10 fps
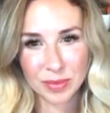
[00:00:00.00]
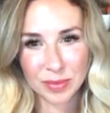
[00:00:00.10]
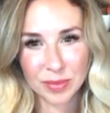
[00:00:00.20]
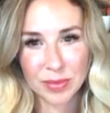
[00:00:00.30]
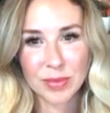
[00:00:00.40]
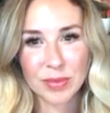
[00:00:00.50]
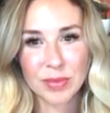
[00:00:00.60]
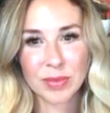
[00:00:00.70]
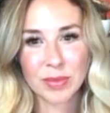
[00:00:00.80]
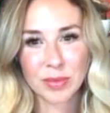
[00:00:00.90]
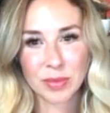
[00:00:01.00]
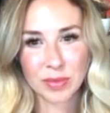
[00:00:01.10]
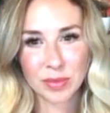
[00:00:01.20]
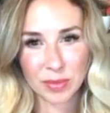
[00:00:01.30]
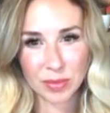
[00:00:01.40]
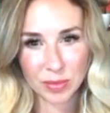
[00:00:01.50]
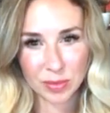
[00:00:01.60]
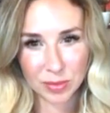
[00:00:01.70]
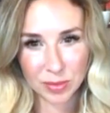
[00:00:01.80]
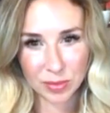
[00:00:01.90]

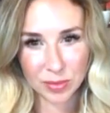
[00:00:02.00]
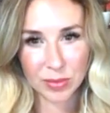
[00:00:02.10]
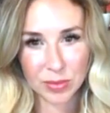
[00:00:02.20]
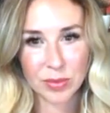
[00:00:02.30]
No words are spoken by the person on screen.